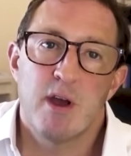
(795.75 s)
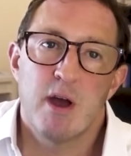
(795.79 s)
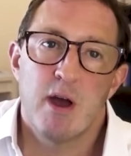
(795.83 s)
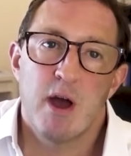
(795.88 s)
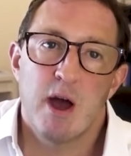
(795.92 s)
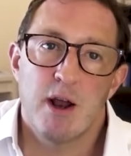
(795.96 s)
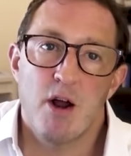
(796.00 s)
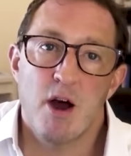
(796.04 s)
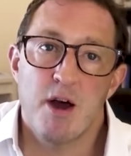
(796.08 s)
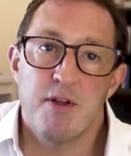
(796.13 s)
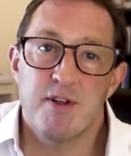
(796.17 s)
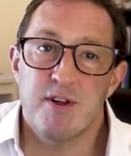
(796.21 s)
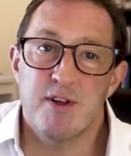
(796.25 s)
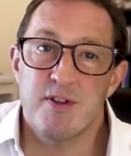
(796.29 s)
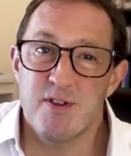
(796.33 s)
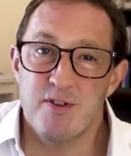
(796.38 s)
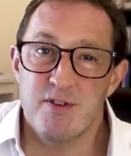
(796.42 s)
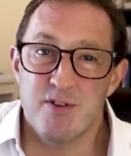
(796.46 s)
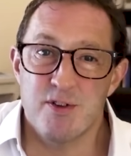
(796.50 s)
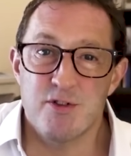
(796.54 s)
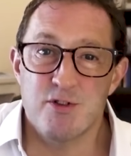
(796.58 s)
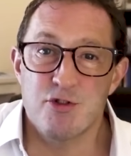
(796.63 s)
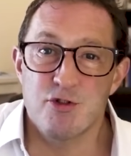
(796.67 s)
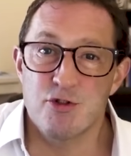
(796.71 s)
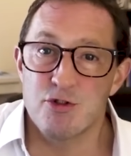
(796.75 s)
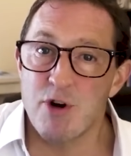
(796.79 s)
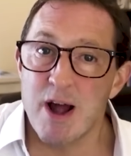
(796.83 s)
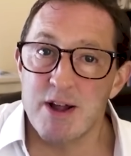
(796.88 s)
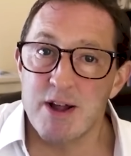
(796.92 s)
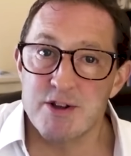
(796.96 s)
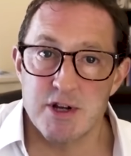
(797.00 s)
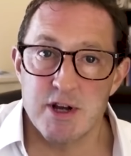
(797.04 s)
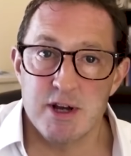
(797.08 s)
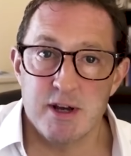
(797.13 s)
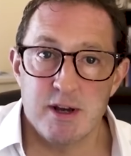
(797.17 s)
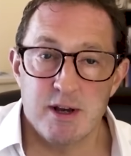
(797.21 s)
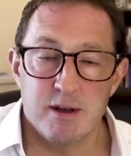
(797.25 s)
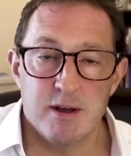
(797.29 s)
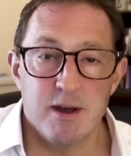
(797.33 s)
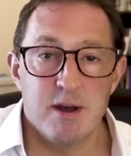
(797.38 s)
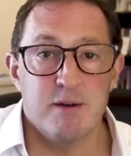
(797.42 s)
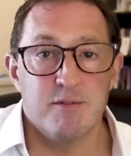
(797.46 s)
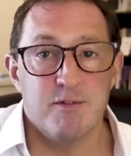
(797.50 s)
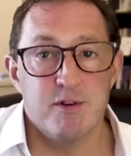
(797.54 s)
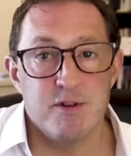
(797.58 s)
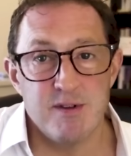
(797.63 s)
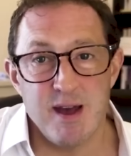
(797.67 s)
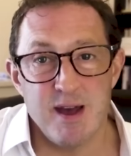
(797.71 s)
And I think this is tragic
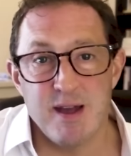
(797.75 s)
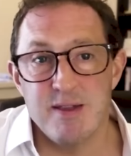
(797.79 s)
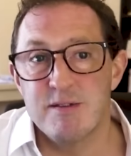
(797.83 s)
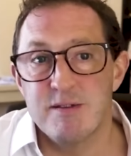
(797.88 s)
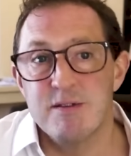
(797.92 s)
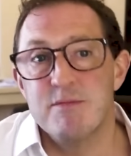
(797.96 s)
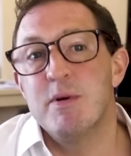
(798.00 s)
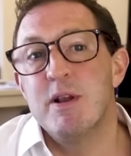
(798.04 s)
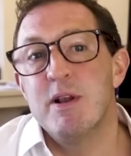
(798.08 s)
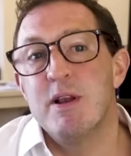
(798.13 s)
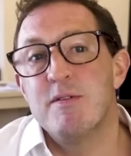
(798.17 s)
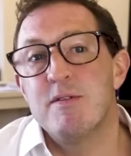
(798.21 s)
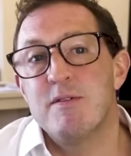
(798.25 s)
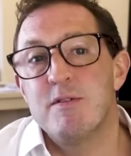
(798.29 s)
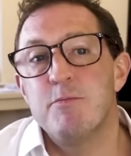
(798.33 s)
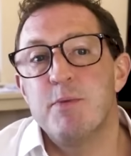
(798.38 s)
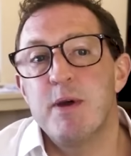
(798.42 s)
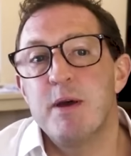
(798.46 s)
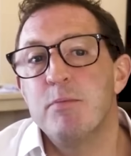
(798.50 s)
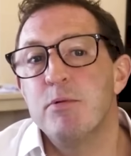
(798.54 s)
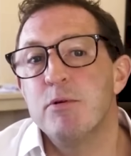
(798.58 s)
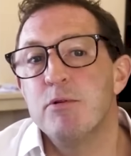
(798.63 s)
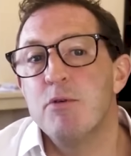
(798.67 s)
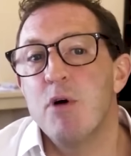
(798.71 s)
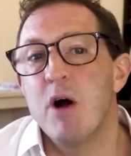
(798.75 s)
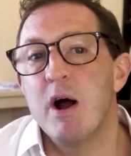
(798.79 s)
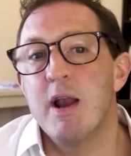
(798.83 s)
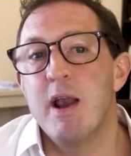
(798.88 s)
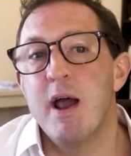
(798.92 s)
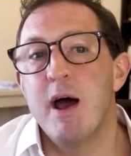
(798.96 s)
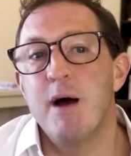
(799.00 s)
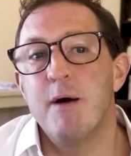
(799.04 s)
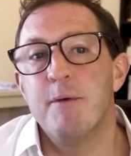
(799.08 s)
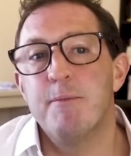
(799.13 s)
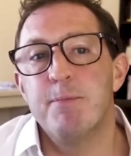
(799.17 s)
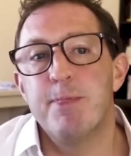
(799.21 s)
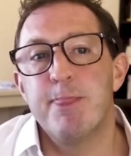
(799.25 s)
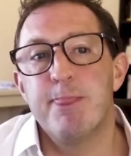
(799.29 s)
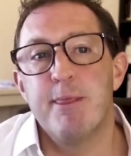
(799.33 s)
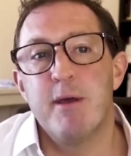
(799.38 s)
for tens of millions of people right now.